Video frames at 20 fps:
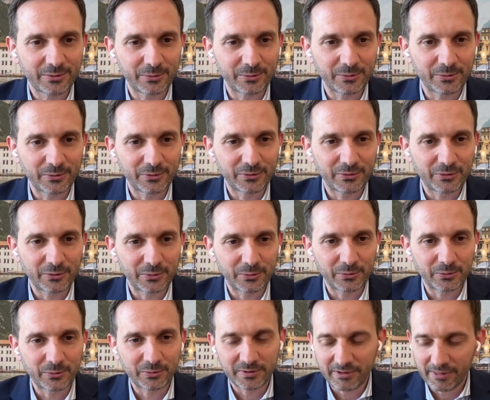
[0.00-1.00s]
to
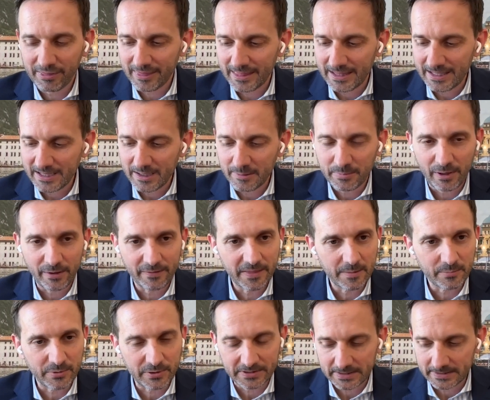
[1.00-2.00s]
think about
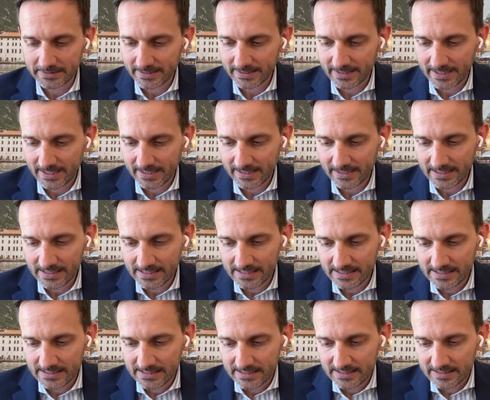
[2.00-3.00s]
their product again.
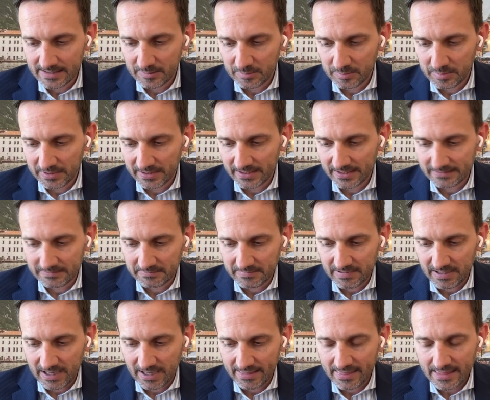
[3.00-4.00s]
But
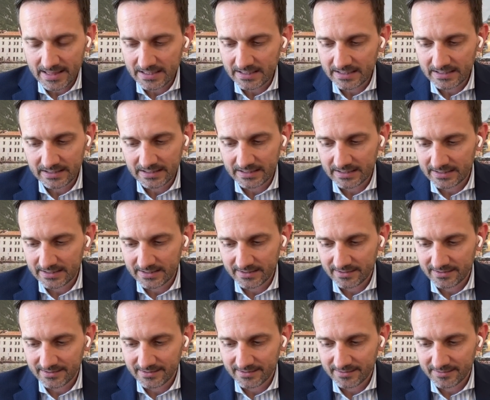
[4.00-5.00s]
I think
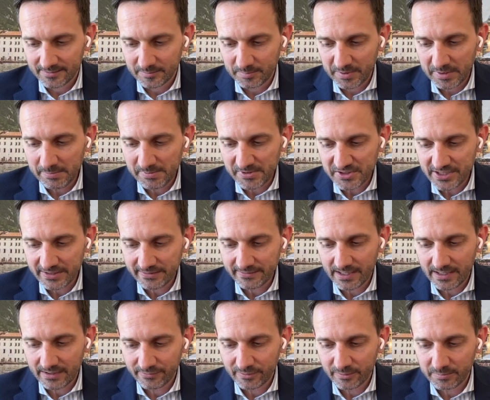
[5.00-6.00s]
people
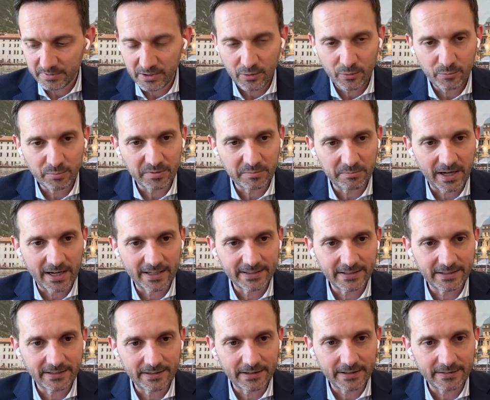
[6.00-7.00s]
just have to be
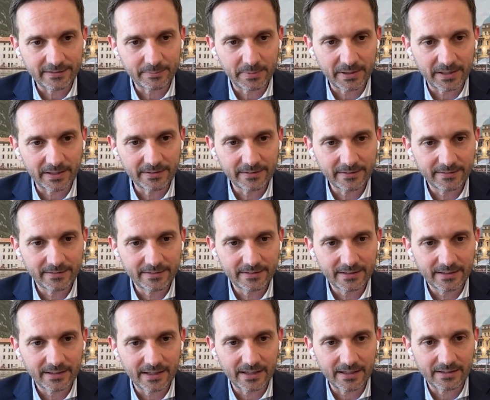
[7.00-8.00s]
open-minded in that space.
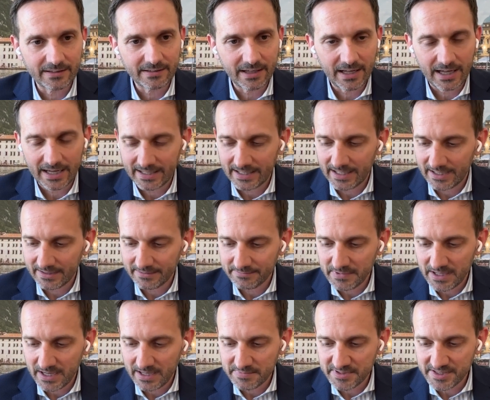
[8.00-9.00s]
Yeah,
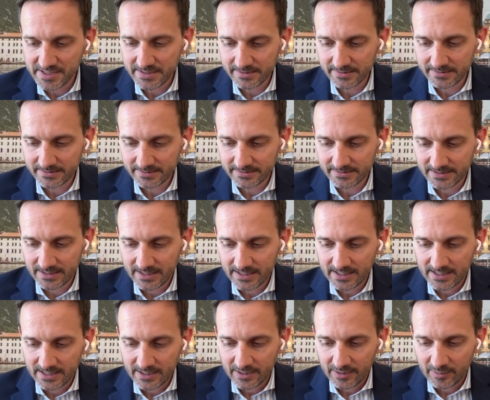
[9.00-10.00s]
I'm still,
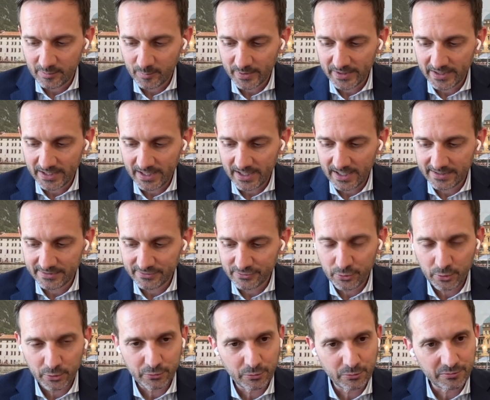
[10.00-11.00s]
when I
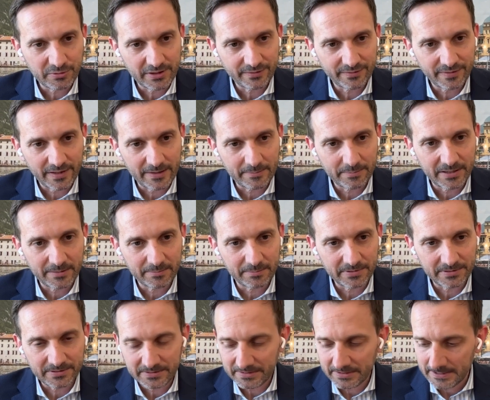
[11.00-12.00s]
talk to TradFi
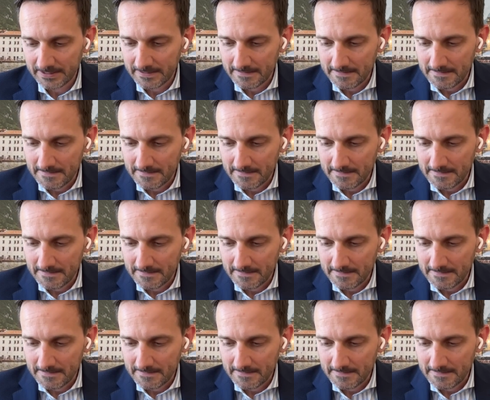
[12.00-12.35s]
people,